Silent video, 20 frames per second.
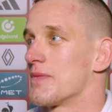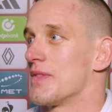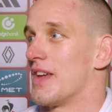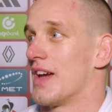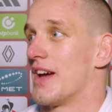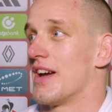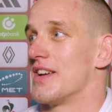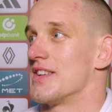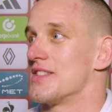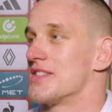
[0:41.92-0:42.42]

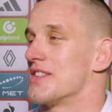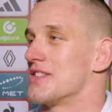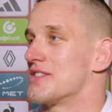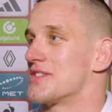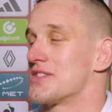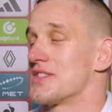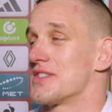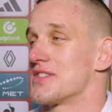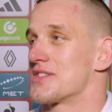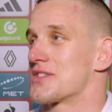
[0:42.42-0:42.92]
yeah, it,
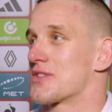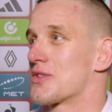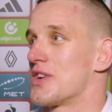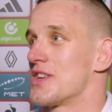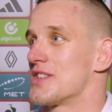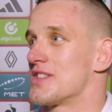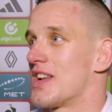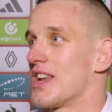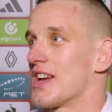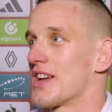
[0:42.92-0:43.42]
it's it's
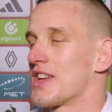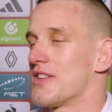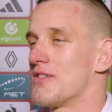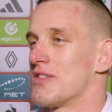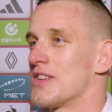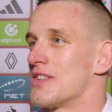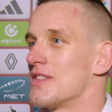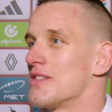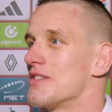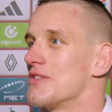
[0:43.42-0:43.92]
crazy. Like
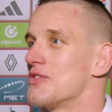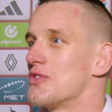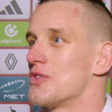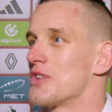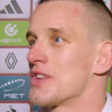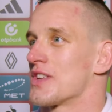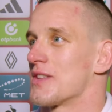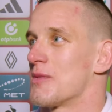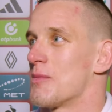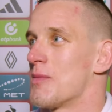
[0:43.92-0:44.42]
even
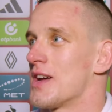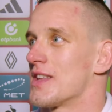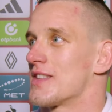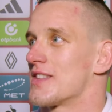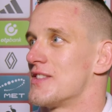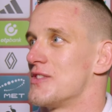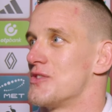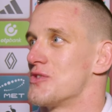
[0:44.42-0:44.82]
during the match,